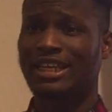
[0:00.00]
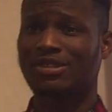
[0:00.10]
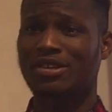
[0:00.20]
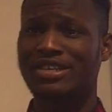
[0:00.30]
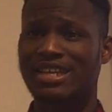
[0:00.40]
is
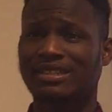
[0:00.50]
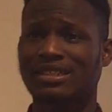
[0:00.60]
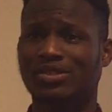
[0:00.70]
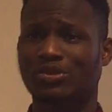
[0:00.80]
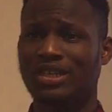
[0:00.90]

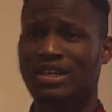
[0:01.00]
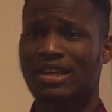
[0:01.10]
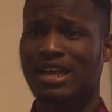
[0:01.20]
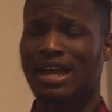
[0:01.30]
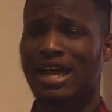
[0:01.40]
unnecessary,
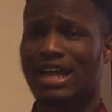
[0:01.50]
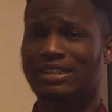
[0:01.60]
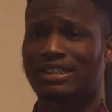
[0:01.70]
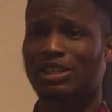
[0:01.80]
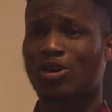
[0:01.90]

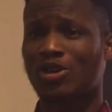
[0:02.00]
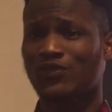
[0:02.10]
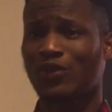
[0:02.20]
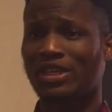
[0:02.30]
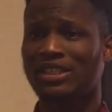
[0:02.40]
as in the
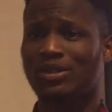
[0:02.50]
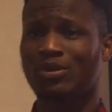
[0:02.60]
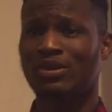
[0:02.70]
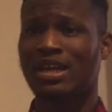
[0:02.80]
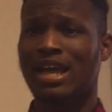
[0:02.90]
cost for
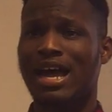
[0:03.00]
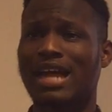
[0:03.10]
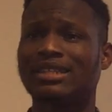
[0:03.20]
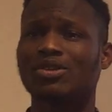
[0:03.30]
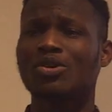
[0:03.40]
leasehold,
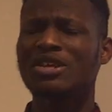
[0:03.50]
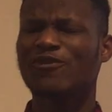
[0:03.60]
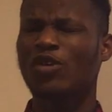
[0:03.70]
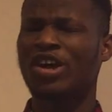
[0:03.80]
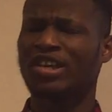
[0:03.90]
and is only
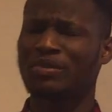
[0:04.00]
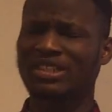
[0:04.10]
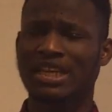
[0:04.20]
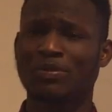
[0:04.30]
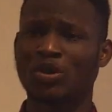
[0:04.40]
for a
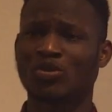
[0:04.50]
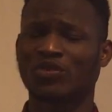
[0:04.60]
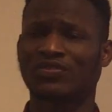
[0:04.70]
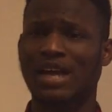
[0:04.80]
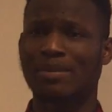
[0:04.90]
limited period
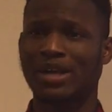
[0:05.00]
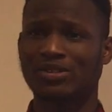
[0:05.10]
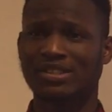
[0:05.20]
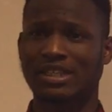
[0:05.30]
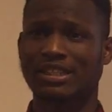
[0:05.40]
of time and
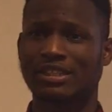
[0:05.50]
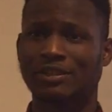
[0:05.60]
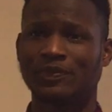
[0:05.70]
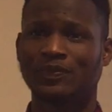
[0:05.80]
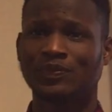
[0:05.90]

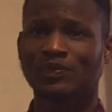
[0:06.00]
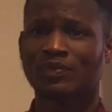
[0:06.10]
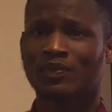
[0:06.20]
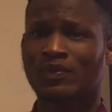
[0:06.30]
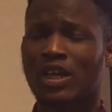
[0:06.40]
uncertain.
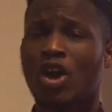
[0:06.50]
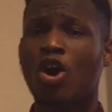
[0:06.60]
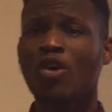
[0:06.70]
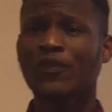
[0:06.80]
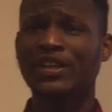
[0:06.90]

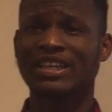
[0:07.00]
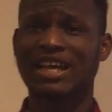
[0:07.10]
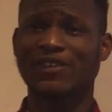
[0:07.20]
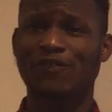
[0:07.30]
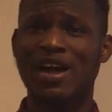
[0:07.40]
Holfin, in
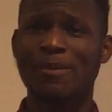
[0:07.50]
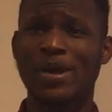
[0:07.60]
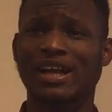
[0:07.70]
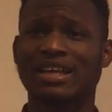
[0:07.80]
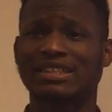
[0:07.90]
as far
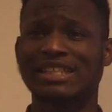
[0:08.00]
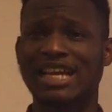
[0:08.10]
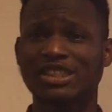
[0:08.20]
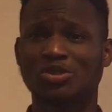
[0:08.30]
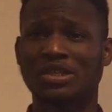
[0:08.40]
back as
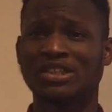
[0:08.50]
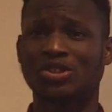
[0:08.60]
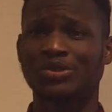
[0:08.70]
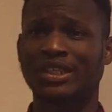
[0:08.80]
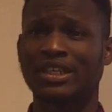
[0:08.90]

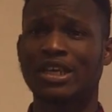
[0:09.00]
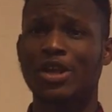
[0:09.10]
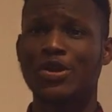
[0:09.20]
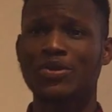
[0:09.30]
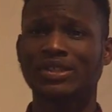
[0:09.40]
1923,
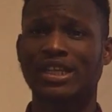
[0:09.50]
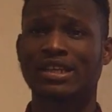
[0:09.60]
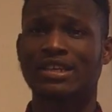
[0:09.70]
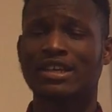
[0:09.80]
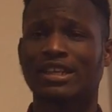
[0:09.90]

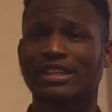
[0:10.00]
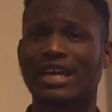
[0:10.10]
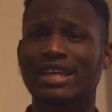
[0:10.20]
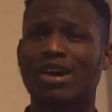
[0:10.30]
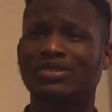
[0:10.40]
noted
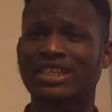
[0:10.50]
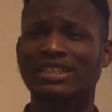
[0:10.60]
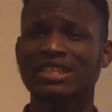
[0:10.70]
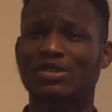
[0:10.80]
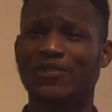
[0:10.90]
that the
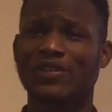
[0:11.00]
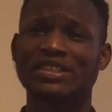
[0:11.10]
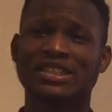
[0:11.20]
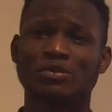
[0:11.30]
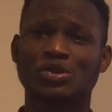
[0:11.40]
outdated
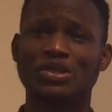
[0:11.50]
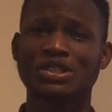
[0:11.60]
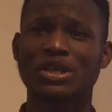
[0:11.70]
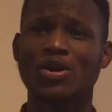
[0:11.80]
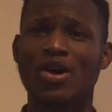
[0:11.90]
references between
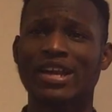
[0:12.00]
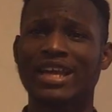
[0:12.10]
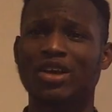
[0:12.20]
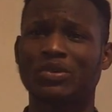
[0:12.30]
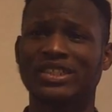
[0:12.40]
the law and
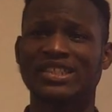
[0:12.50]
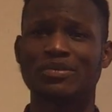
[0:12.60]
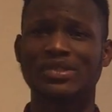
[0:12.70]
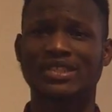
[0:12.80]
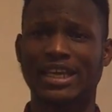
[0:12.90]
equity is a
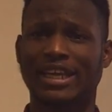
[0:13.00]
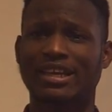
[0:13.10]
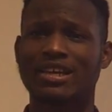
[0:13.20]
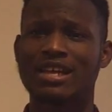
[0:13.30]
mistake,